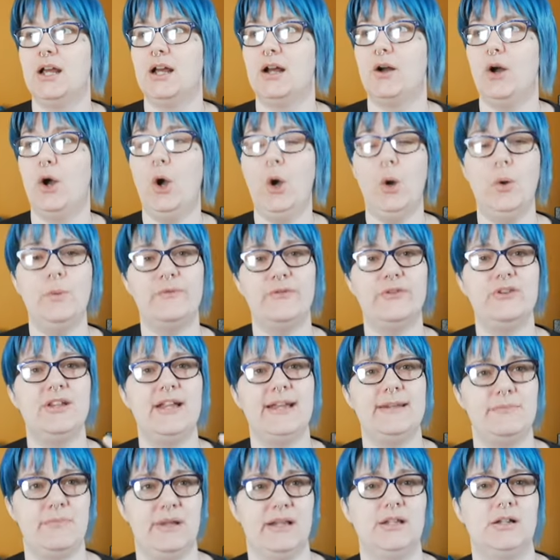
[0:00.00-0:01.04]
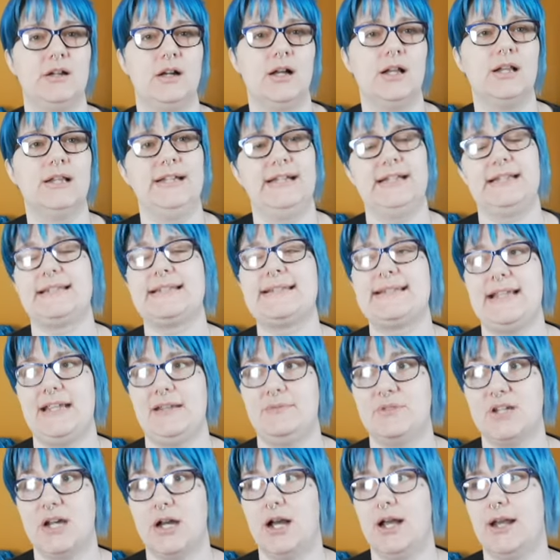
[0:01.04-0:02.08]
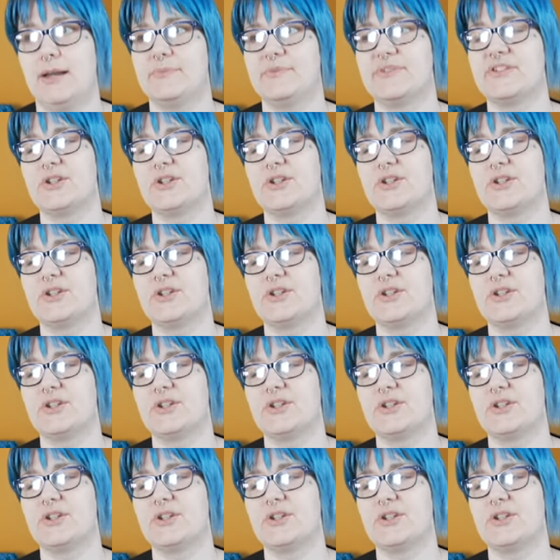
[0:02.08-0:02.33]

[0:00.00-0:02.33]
hopeful and melancholy at the same time.